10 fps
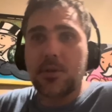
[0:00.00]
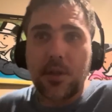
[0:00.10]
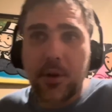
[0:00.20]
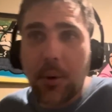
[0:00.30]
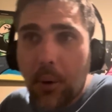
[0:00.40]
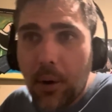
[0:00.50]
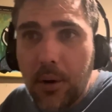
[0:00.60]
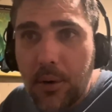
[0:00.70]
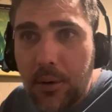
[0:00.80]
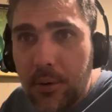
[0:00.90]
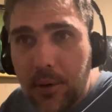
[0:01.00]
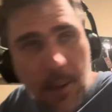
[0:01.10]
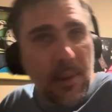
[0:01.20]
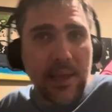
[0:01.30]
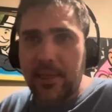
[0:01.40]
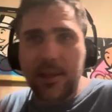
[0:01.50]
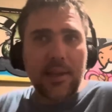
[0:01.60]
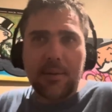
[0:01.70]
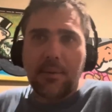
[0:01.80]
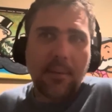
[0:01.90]
the door. And I'm like
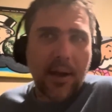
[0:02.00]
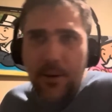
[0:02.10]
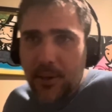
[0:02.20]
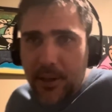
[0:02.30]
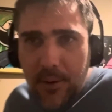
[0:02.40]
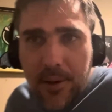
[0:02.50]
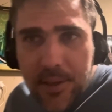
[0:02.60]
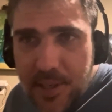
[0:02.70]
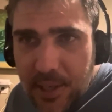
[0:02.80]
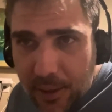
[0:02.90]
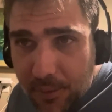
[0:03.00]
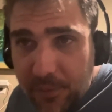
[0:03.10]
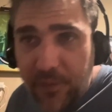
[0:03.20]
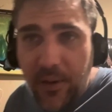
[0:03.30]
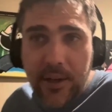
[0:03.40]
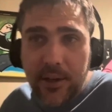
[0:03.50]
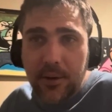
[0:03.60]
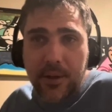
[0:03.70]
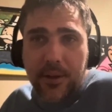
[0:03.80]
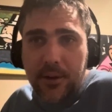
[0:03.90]
thinking in my mind, I'm like, well, at least I can fuck
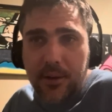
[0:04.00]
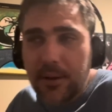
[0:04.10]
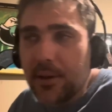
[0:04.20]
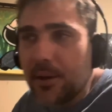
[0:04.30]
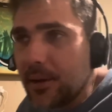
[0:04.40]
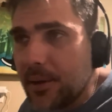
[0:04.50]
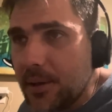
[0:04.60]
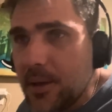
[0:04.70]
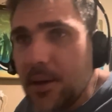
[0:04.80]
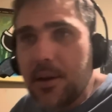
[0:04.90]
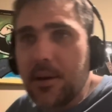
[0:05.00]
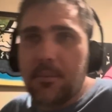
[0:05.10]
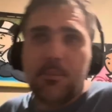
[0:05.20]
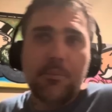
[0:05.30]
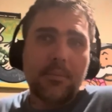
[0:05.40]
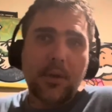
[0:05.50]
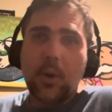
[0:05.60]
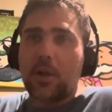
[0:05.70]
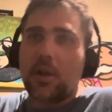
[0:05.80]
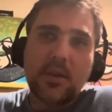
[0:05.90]
Karina. Go
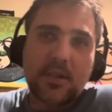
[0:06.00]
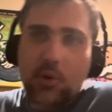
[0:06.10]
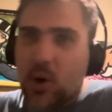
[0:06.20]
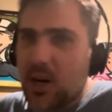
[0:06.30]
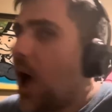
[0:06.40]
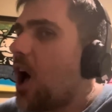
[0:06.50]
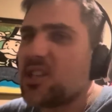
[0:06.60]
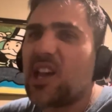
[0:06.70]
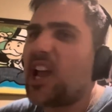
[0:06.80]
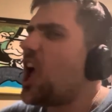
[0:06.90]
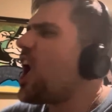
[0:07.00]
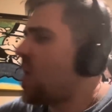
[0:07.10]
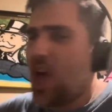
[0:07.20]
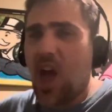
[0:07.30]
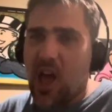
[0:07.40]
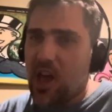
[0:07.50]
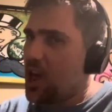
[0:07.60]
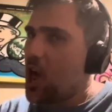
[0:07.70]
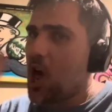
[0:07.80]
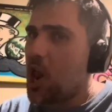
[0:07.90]
to close the door, and Callan's like,
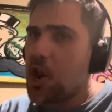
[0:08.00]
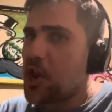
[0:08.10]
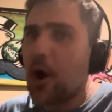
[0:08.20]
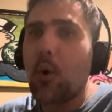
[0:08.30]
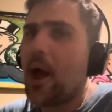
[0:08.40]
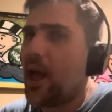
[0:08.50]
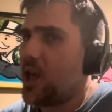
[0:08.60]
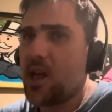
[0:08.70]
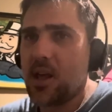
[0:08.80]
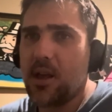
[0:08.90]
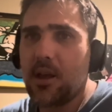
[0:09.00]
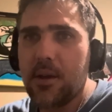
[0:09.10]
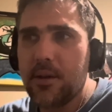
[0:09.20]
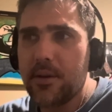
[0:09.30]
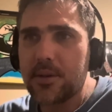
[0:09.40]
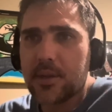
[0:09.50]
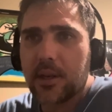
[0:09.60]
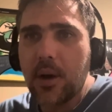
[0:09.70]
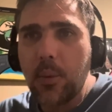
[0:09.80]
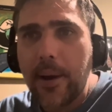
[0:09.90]
no way. It's like,
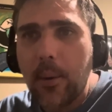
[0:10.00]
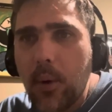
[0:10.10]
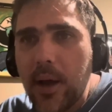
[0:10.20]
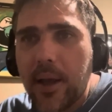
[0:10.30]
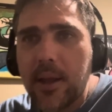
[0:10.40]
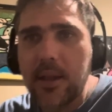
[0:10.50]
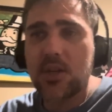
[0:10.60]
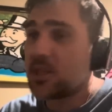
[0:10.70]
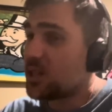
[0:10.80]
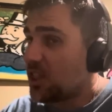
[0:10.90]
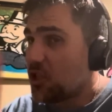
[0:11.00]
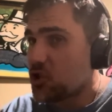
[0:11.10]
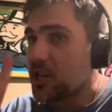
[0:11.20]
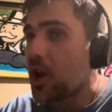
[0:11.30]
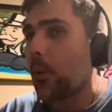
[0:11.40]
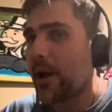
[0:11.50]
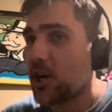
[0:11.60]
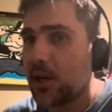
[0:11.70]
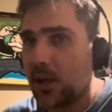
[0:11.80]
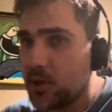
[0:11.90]
no way, what? And she's like, there's no way
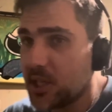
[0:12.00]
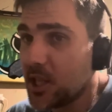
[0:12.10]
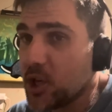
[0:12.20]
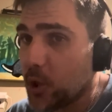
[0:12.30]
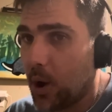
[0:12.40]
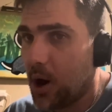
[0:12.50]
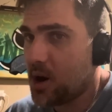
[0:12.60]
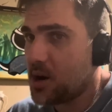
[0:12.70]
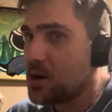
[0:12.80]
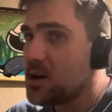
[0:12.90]
you're closing the door.